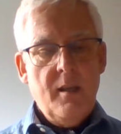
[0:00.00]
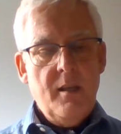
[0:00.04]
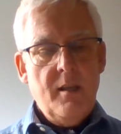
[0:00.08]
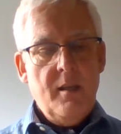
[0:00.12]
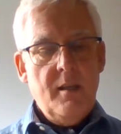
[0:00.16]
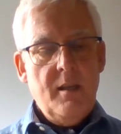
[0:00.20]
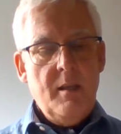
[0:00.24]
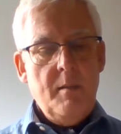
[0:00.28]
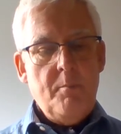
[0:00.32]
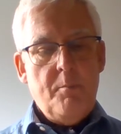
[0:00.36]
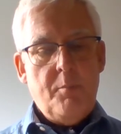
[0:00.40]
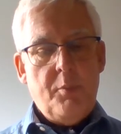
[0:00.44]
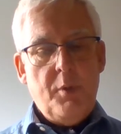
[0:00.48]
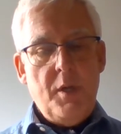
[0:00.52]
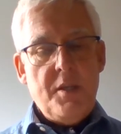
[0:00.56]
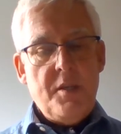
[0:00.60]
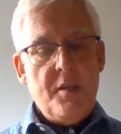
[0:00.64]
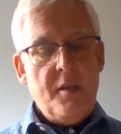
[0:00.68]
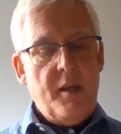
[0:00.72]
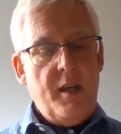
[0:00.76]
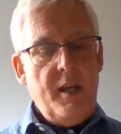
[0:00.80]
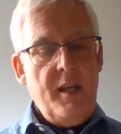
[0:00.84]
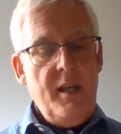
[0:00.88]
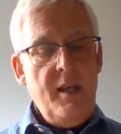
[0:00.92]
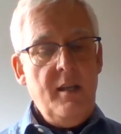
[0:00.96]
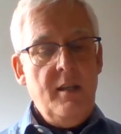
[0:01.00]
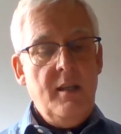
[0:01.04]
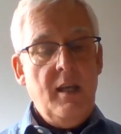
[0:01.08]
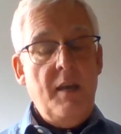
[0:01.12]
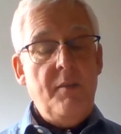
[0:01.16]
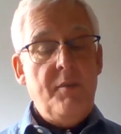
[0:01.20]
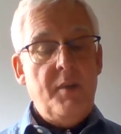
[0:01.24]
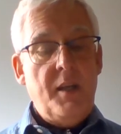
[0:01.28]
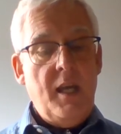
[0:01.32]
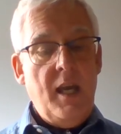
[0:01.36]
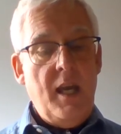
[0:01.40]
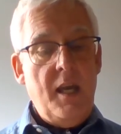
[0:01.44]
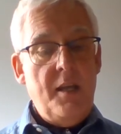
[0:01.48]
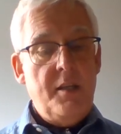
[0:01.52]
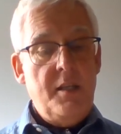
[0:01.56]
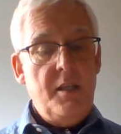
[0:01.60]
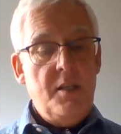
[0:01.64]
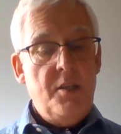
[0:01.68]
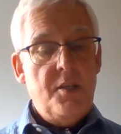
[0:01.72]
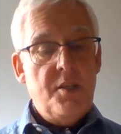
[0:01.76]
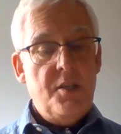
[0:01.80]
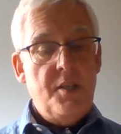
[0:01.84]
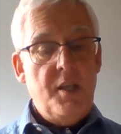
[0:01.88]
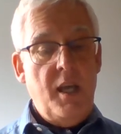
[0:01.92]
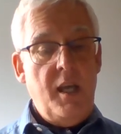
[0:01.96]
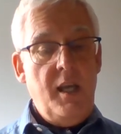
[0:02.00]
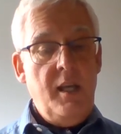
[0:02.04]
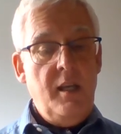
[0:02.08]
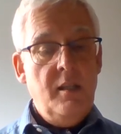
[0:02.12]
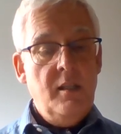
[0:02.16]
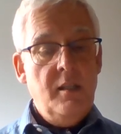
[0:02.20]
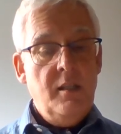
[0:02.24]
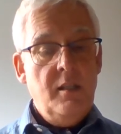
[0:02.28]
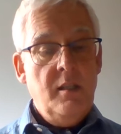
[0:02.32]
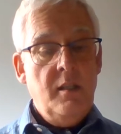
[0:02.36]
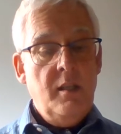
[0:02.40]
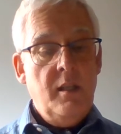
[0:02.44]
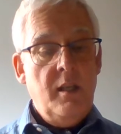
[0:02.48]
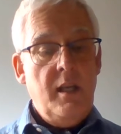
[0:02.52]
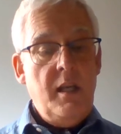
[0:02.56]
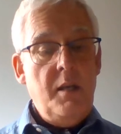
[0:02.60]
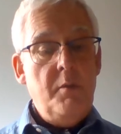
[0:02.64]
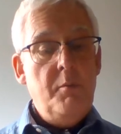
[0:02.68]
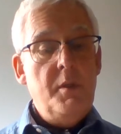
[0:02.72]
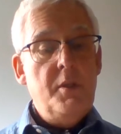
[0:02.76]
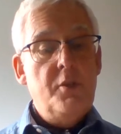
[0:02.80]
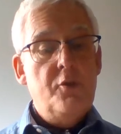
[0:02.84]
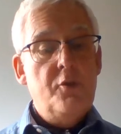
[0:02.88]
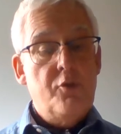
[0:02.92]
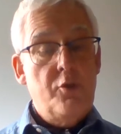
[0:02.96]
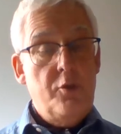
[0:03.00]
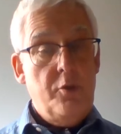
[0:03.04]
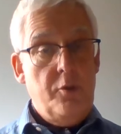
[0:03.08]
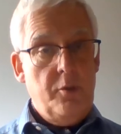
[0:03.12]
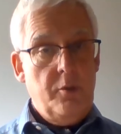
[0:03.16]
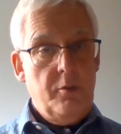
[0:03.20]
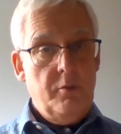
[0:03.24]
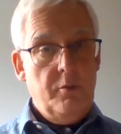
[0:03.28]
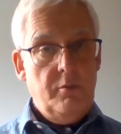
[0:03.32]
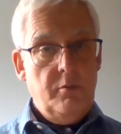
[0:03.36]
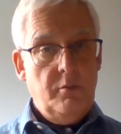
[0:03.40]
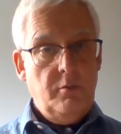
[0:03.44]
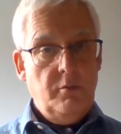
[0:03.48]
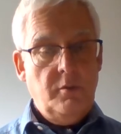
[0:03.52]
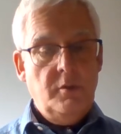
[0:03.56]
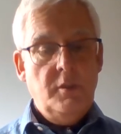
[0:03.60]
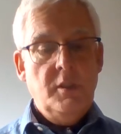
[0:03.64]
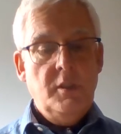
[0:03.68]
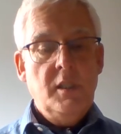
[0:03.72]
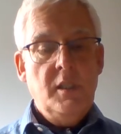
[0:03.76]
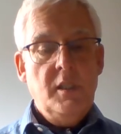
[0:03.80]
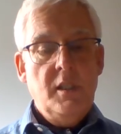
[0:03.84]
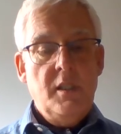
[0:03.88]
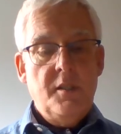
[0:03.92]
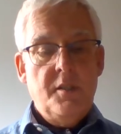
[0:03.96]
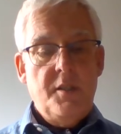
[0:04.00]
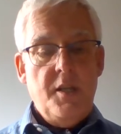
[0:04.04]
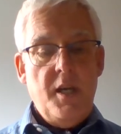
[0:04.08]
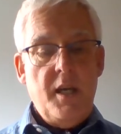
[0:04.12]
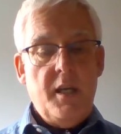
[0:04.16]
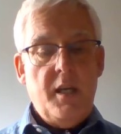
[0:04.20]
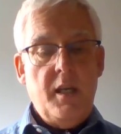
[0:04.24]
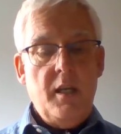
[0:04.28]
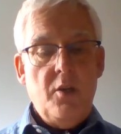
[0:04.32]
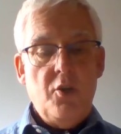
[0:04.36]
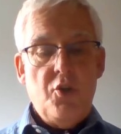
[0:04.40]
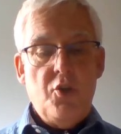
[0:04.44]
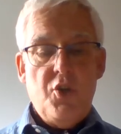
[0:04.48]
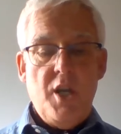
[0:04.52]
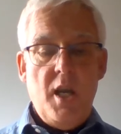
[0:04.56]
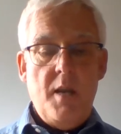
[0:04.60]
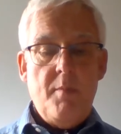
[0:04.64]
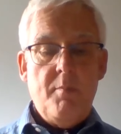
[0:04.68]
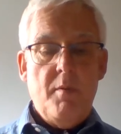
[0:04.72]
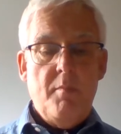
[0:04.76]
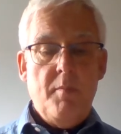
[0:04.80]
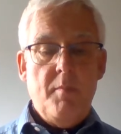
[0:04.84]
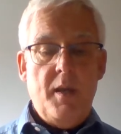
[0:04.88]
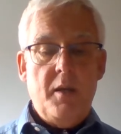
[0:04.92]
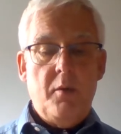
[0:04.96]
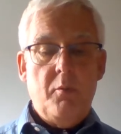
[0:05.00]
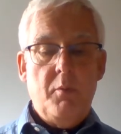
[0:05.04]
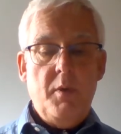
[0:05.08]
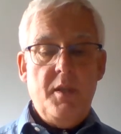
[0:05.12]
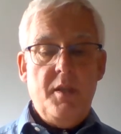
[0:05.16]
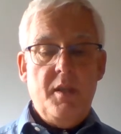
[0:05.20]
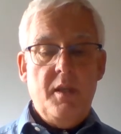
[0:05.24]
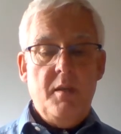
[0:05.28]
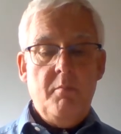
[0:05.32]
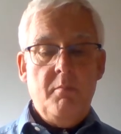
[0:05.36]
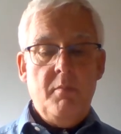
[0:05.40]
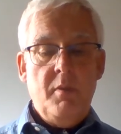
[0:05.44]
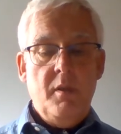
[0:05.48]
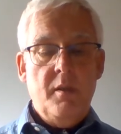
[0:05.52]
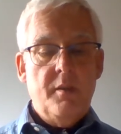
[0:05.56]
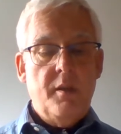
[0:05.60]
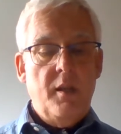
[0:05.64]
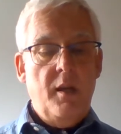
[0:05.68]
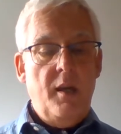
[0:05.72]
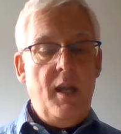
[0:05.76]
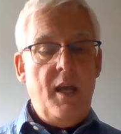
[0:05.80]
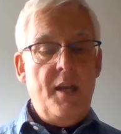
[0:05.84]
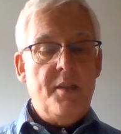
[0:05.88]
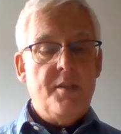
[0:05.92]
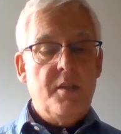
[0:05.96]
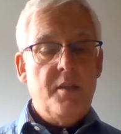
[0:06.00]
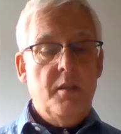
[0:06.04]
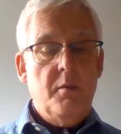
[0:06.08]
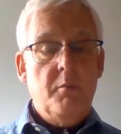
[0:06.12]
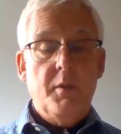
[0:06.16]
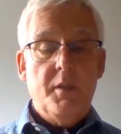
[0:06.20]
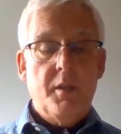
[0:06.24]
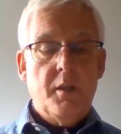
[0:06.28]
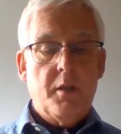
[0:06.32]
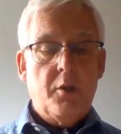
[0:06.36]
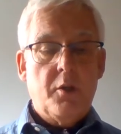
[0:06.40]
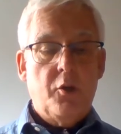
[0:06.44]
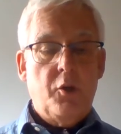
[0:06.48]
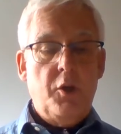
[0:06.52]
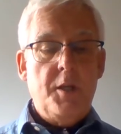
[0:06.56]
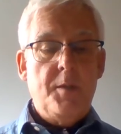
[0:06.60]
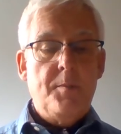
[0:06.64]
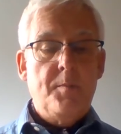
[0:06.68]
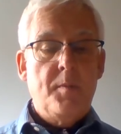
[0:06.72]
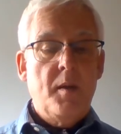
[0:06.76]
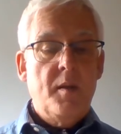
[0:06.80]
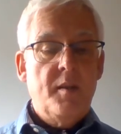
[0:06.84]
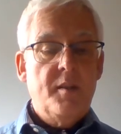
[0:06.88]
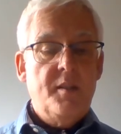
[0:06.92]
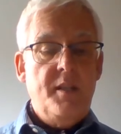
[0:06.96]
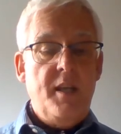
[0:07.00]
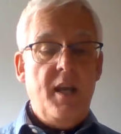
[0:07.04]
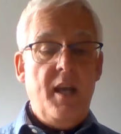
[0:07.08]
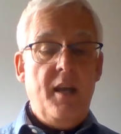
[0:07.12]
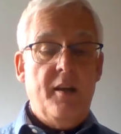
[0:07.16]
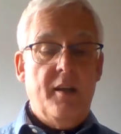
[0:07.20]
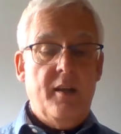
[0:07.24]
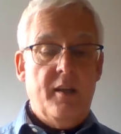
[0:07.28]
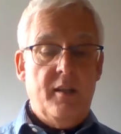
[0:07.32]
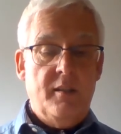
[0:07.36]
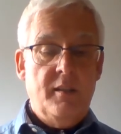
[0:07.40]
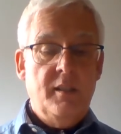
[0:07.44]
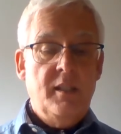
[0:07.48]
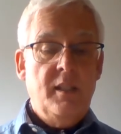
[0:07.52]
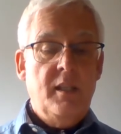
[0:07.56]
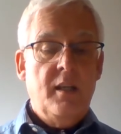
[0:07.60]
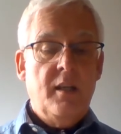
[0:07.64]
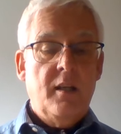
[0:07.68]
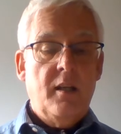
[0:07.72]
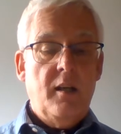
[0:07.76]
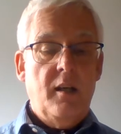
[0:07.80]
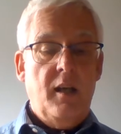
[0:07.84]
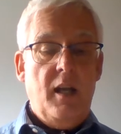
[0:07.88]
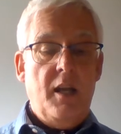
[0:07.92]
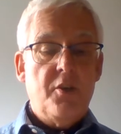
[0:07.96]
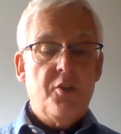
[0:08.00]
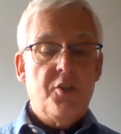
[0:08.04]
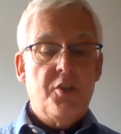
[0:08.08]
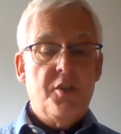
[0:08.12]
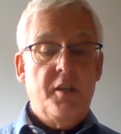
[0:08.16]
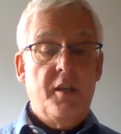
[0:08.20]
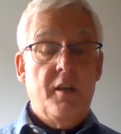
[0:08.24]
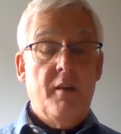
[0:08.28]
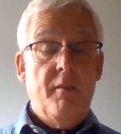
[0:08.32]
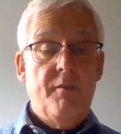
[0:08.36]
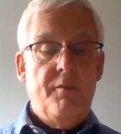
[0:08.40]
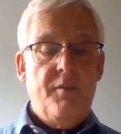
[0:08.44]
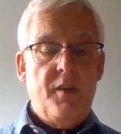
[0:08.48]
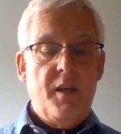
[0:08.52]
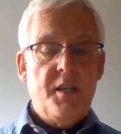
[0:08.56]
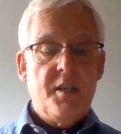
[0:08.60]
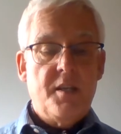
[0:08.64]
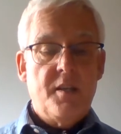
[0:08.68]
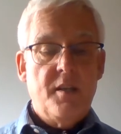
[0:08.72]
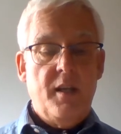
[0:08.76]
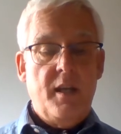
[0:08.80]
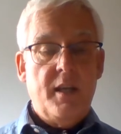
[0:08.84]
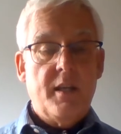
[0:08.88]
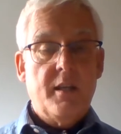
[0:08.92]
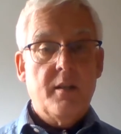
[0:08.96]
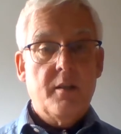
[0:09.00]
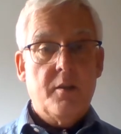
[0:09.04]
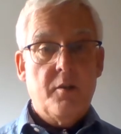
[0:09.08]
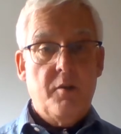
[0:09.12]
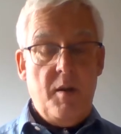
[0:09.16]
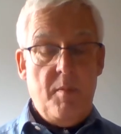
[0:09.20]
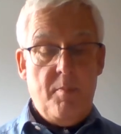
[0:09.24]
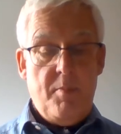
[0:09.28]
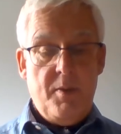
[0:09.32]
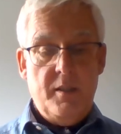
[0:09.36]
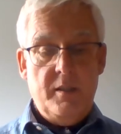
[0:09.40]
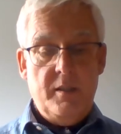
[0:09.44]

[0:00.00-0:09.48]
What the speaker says: And presently, having had his say, he withdrew, taking chambermaid with him, the latter with a crisp tenor clutched a vice-like grip.